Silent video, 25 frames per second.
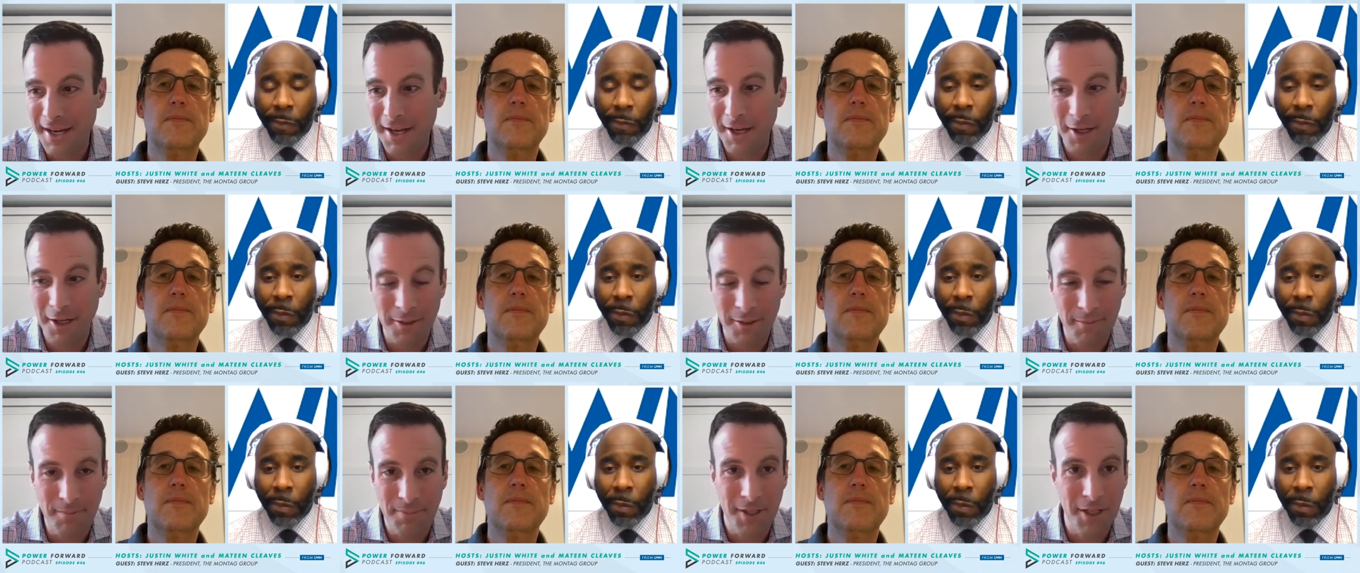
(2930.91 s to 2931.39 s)

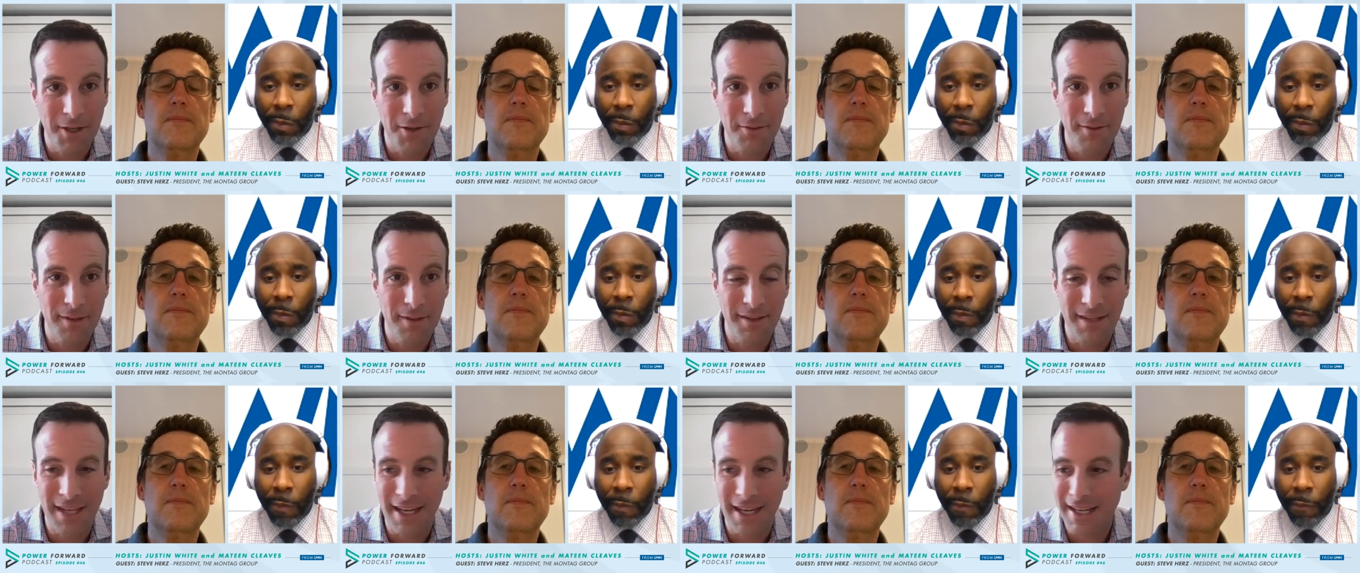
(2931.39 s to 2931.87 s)
Speaker 1: help,
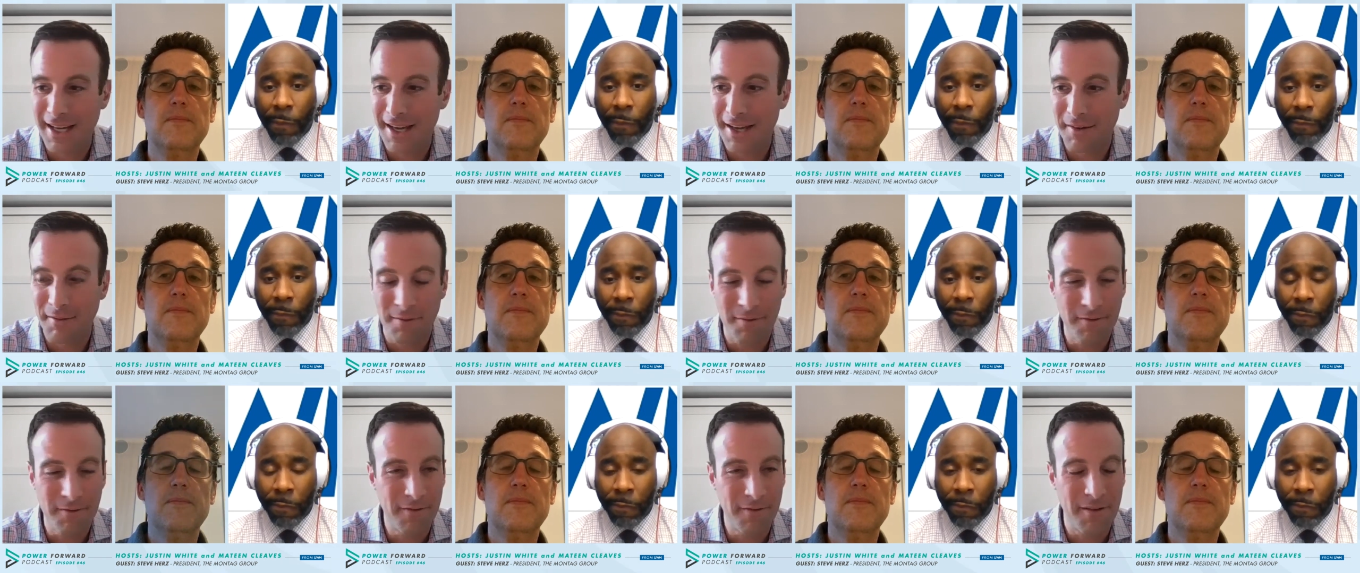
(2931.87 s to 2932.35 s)
they kind
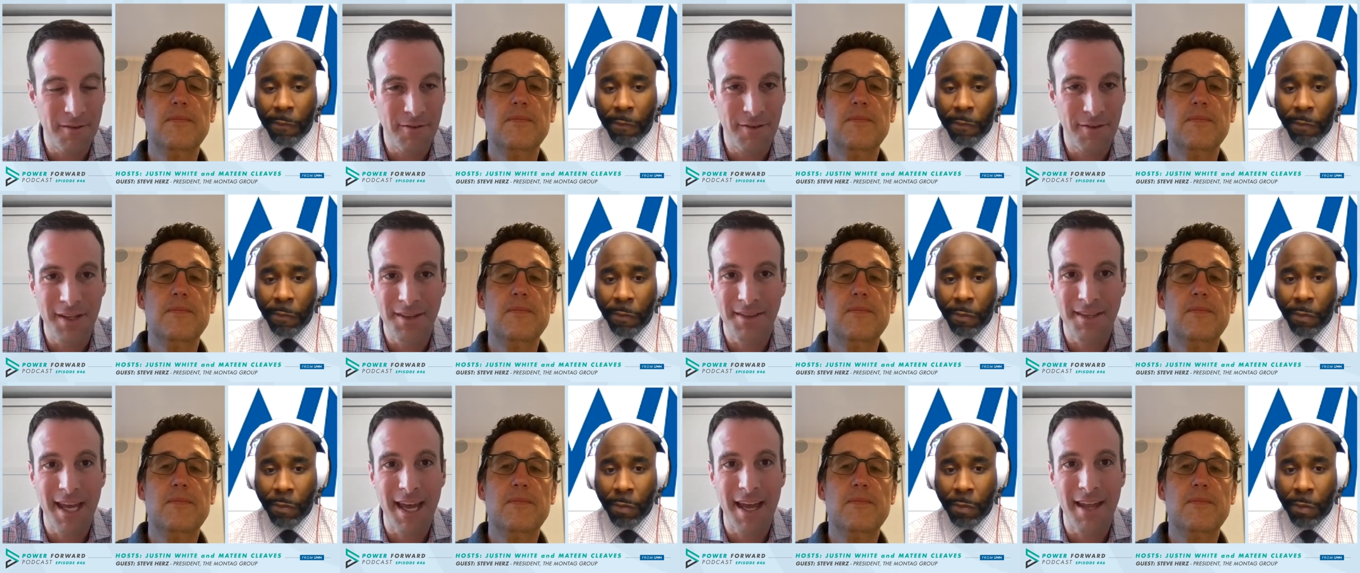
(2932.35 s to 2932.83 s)
of
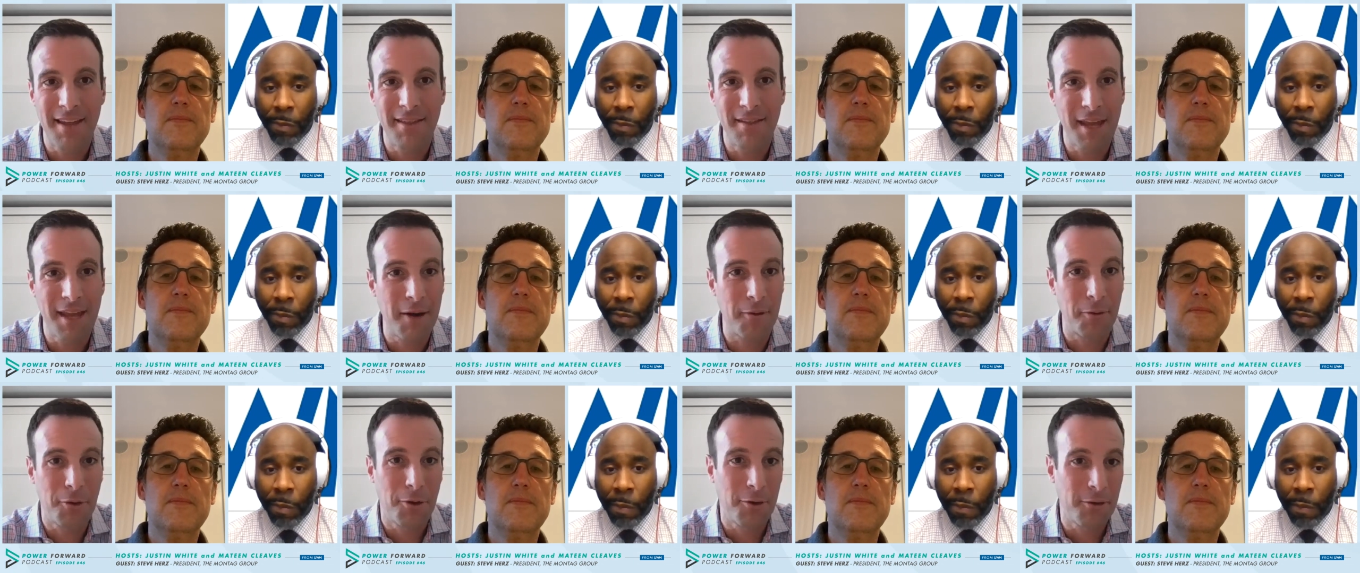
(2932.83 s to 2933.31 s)
fit
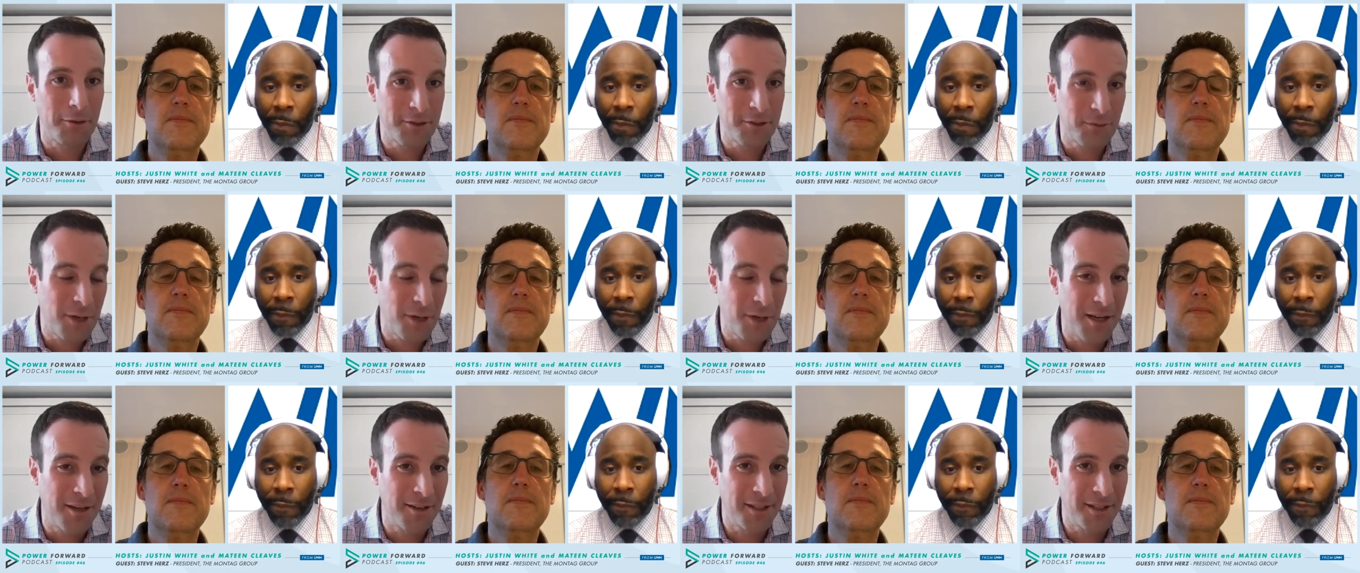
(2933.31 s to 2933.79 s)
that role
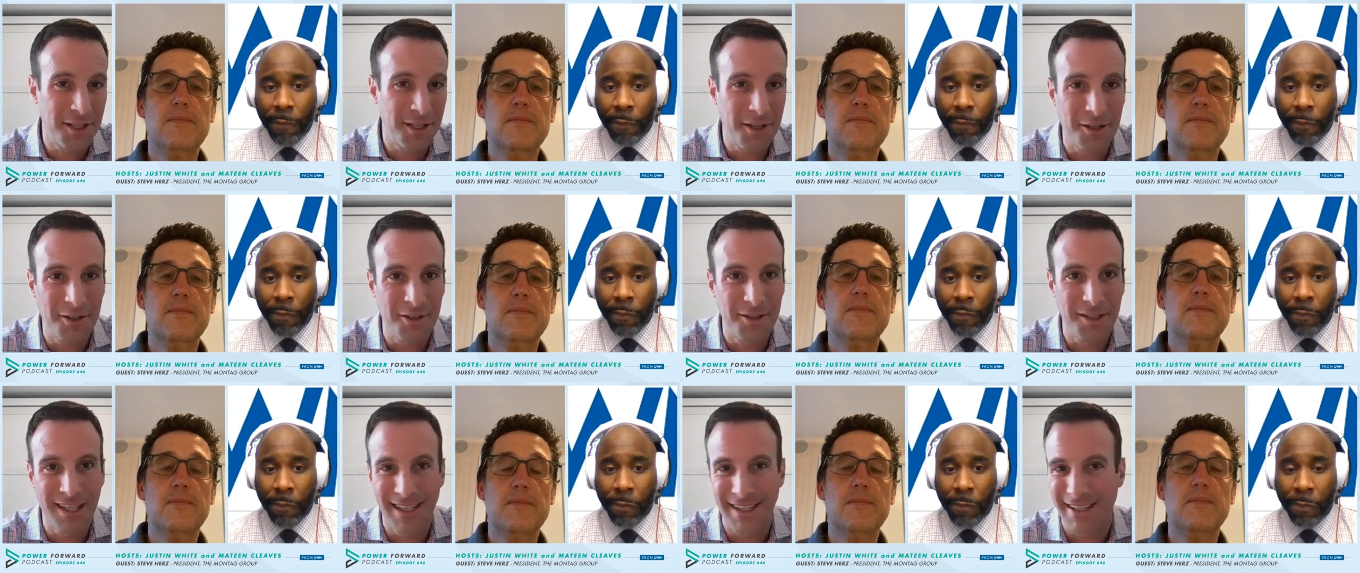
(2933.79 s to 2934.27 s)
as well,
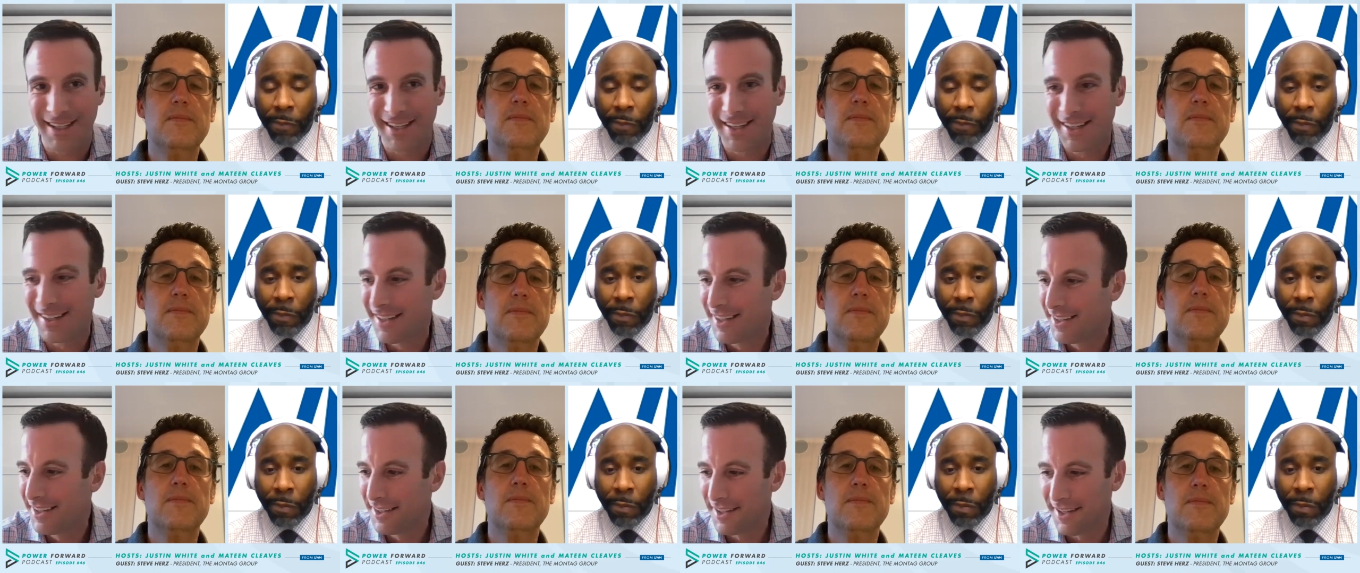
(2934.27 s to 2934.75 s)

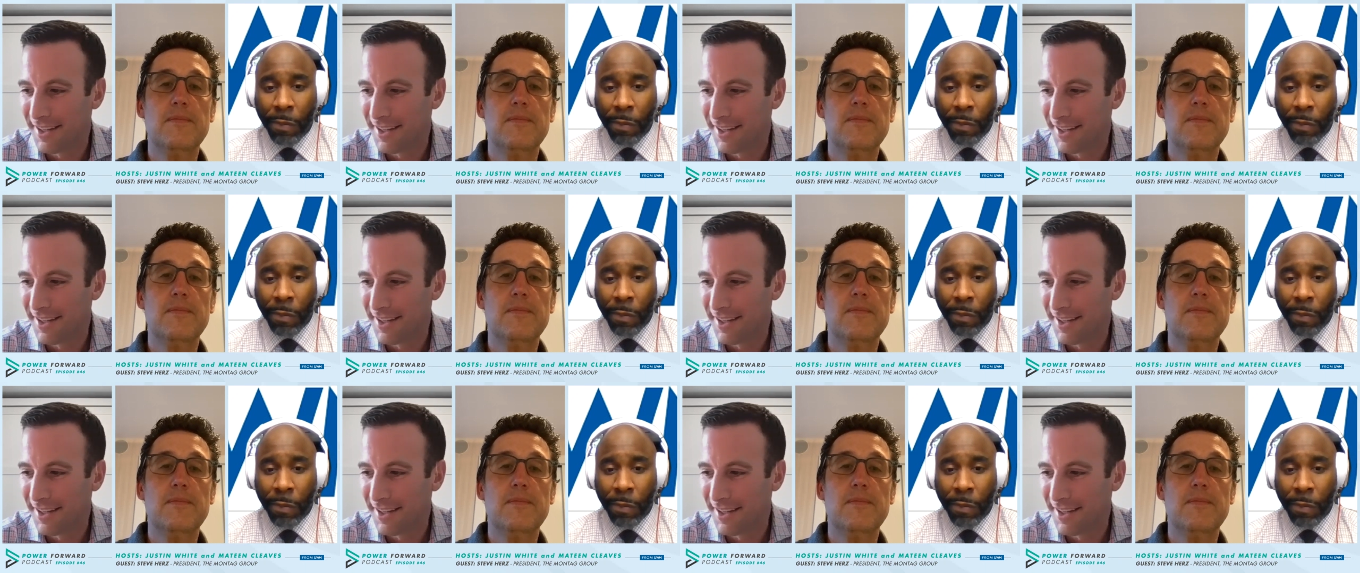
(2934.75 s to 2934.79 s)
like,